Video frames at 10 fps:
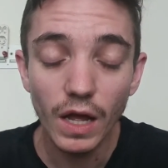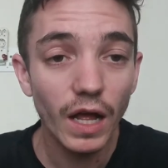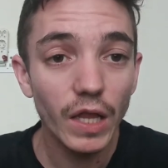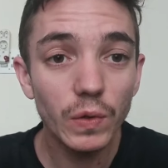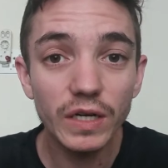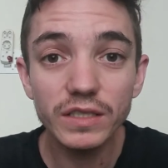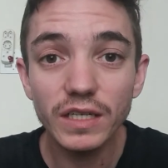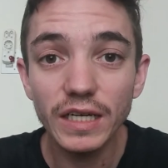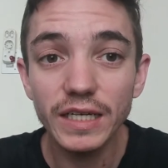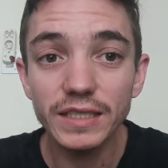Otherwise,
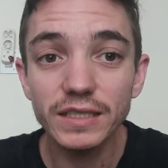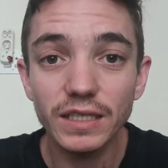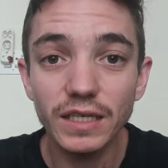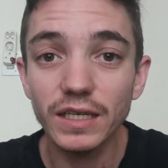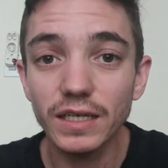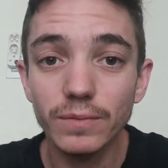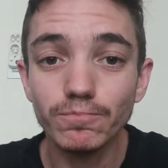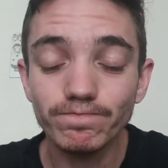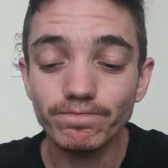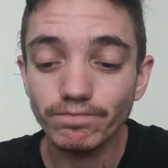guys,
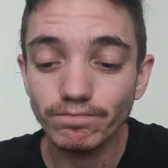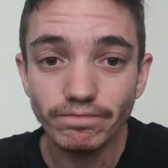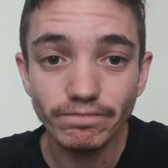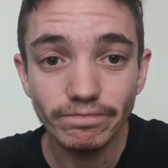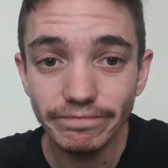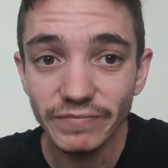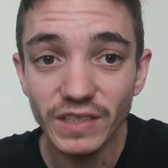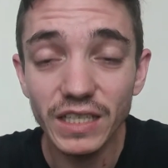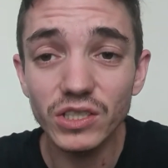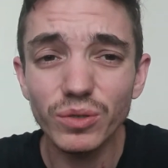
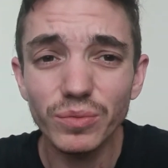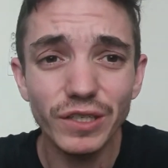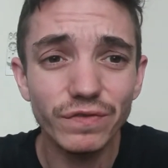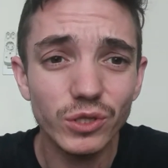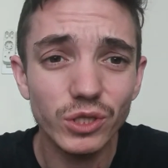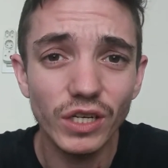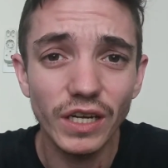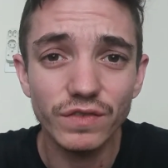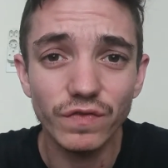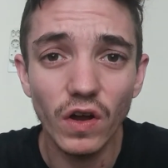that's gonna be it for
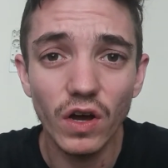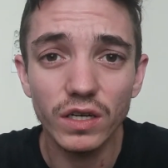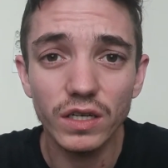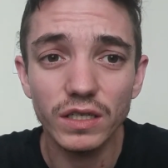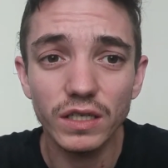today's vlog.